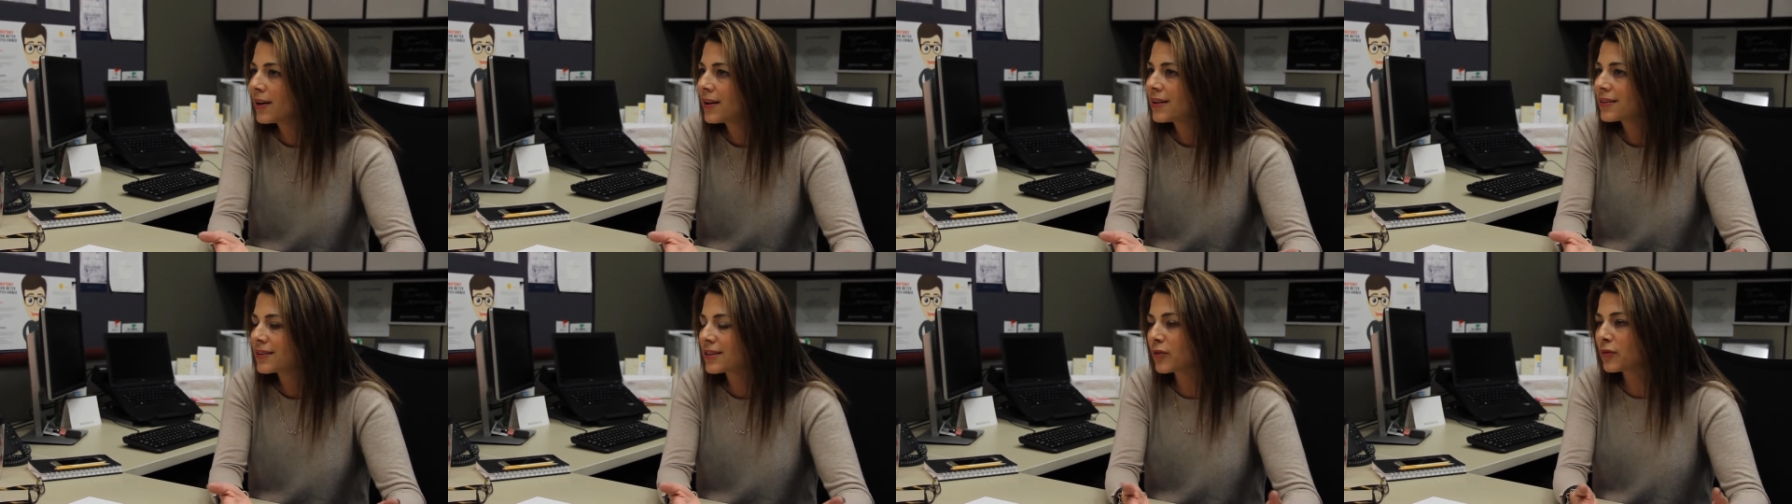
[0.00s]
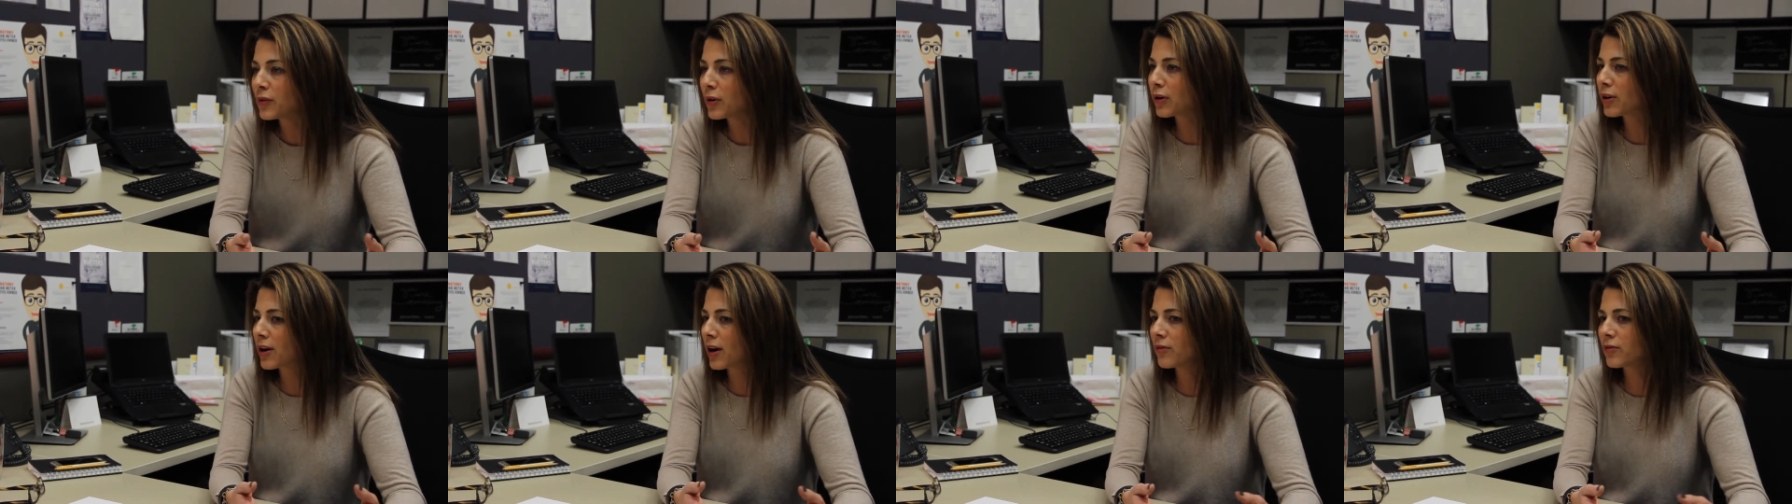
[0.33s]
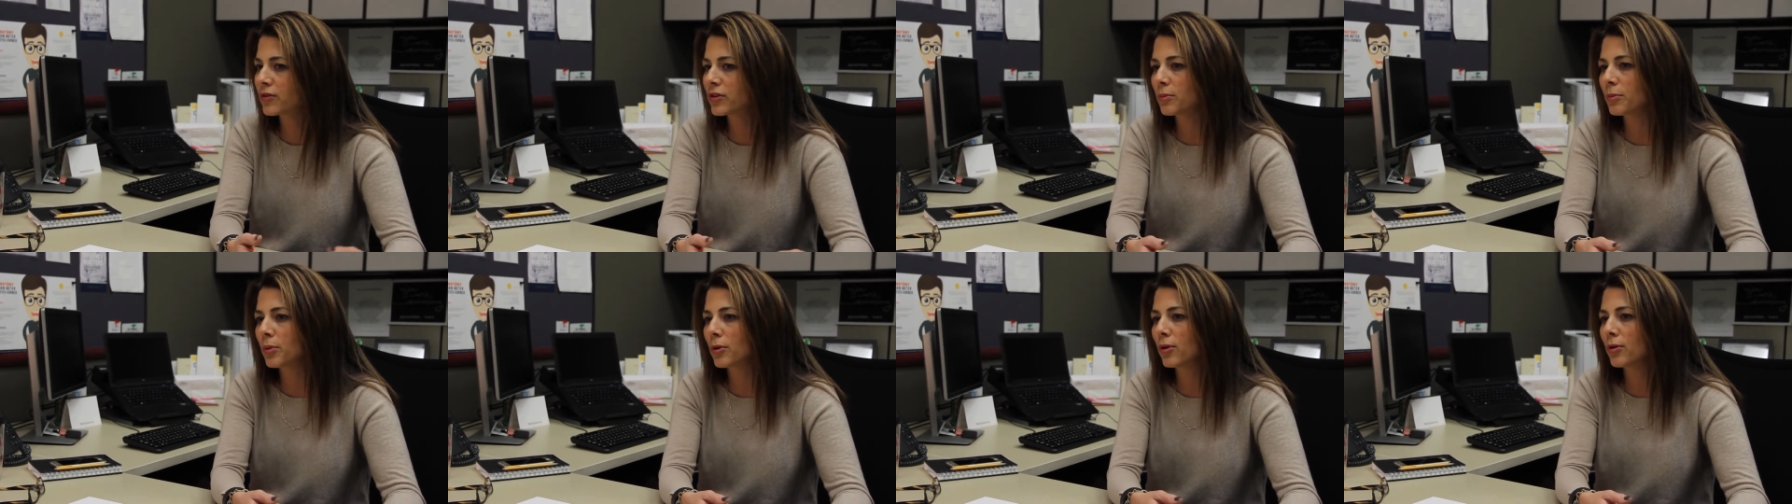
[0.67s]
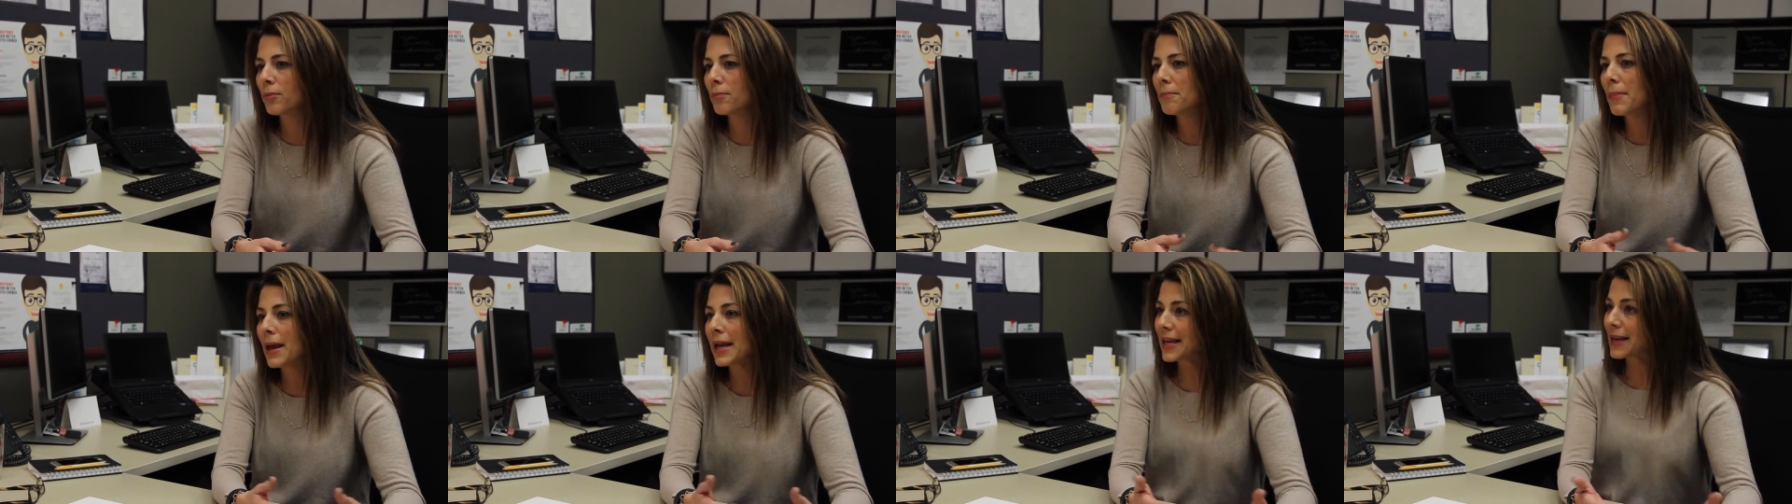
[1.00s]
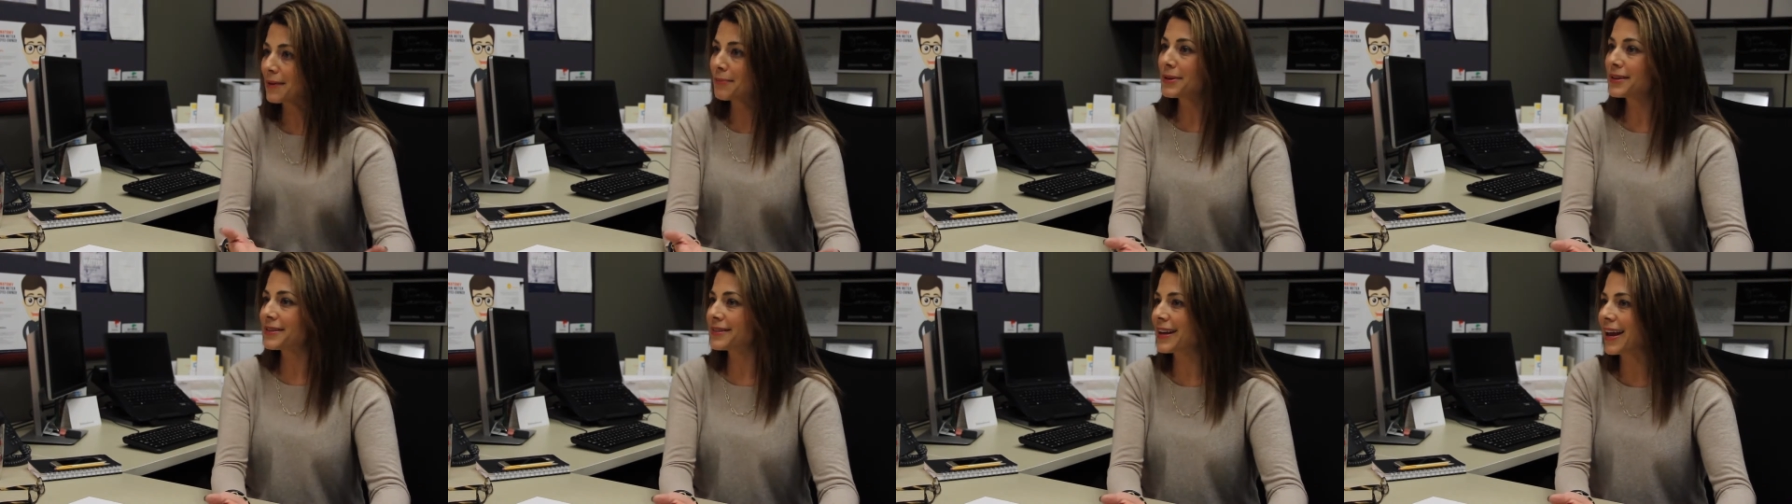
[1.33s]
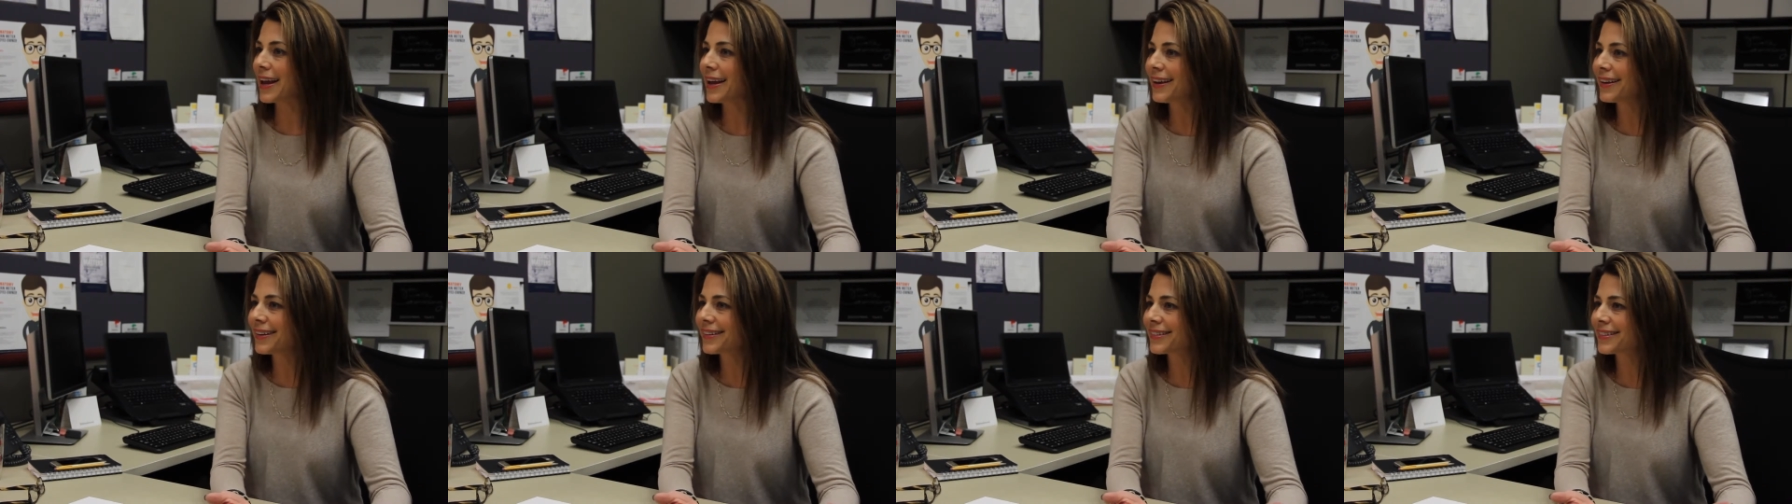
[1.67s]
to feel comfortable making
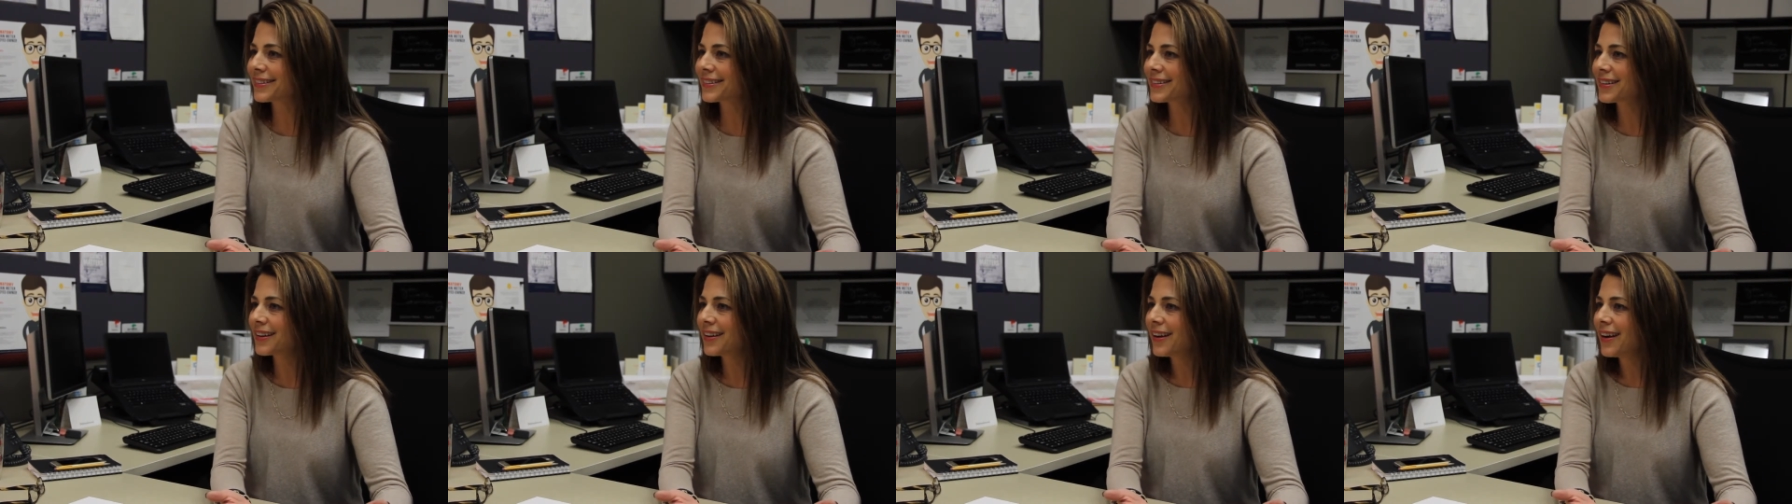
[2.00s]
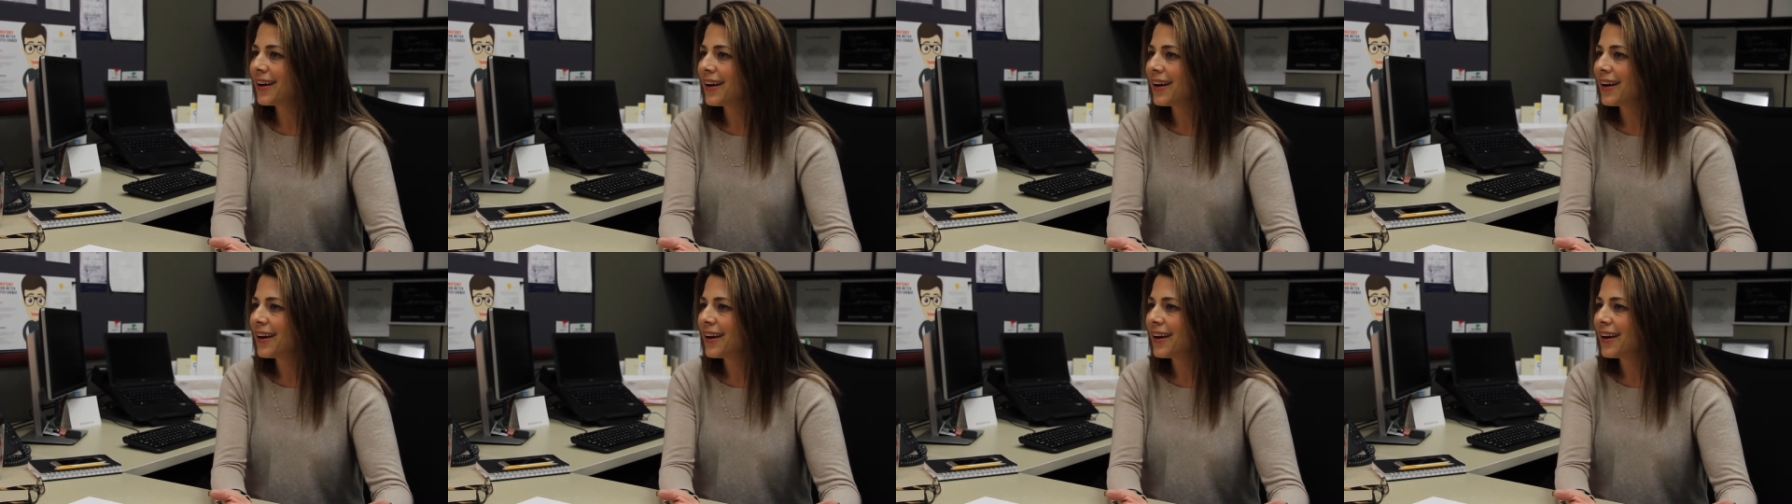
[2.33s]
mistakes,